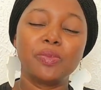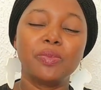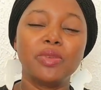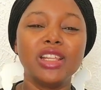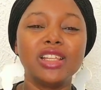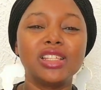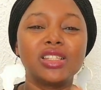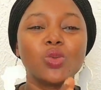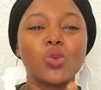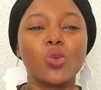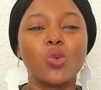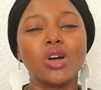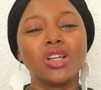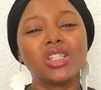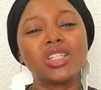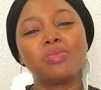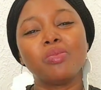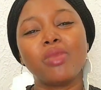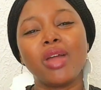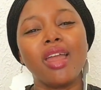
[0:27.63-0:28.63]
and how
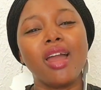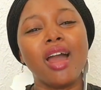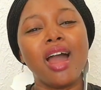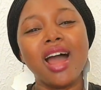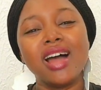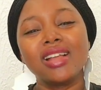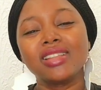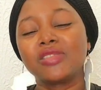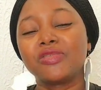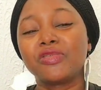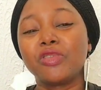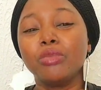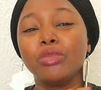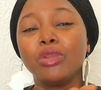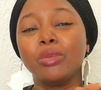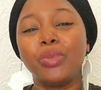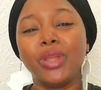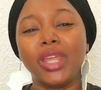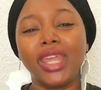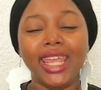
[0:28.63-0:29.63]
the government of Ghana
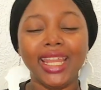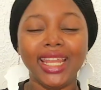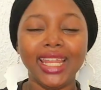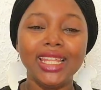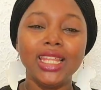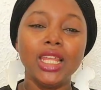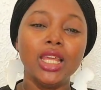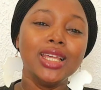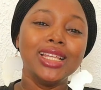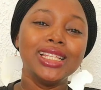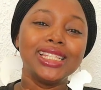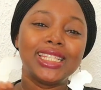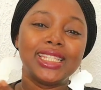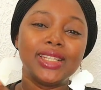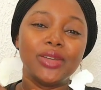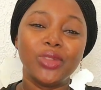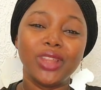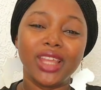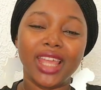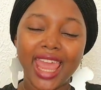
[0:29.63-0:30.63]
is making
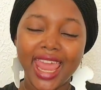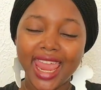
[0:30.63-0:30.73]
things